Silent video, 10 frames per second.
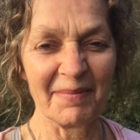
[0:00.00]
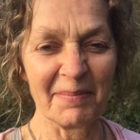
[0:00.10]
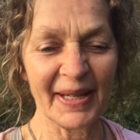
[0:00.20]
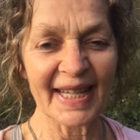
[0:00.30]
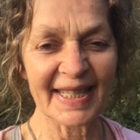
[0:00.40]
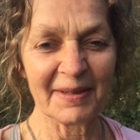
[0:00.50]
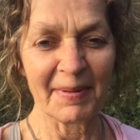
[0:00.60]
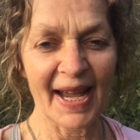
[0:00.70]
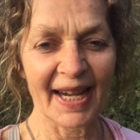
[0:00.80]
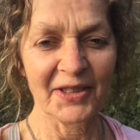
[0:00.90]
plastic
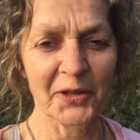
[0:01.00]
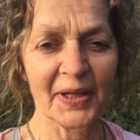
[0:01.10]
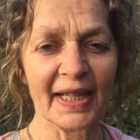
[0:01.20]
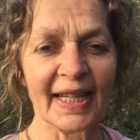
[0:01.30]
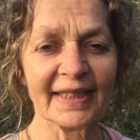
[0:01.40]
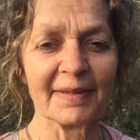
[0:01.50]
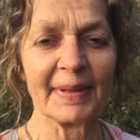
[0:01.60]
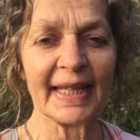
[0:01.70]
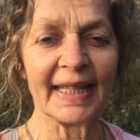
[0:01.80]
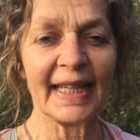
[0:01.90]
bag to collect them
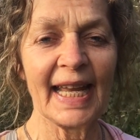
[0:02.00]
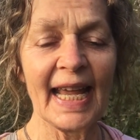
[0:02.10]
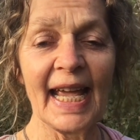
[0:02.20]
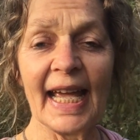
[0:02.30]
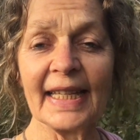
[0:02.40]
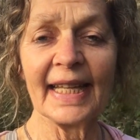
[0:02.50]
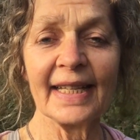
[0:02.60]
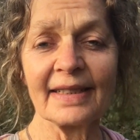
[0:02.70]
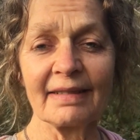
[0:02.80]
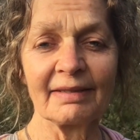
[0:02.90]
in, and
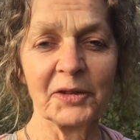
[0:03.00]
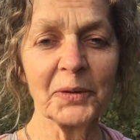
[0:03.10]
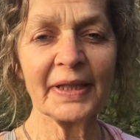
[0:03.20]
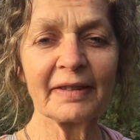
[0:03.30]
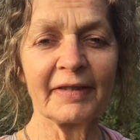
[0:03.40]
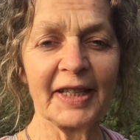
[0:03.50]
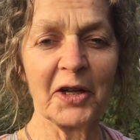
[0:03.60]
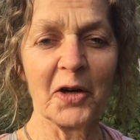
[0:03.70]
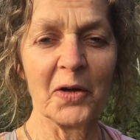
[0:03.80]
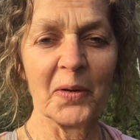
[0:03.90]
then do a little
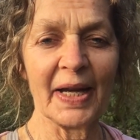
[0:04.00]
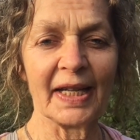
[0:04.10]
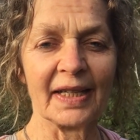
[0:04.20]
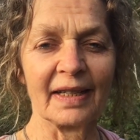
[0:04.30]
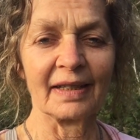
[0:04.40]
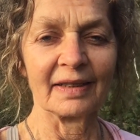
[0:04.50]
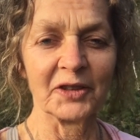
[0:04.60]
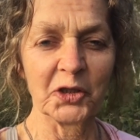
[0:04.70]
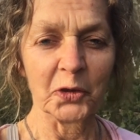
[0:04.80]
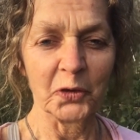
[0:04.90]
video and
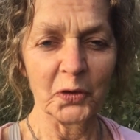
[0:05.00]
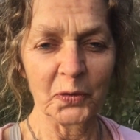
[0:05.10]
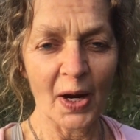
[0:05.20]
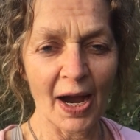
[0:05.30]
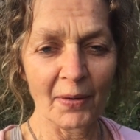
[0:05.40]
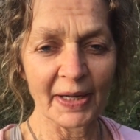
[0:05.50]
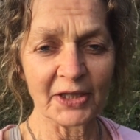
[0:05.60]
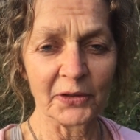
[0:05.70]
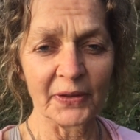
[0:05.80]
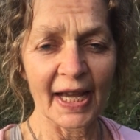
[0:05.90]
show you how I
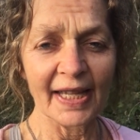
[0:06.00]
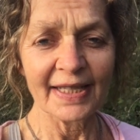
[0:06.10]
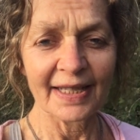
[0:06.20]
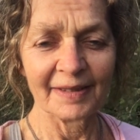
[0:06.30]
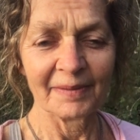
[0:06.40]
do that.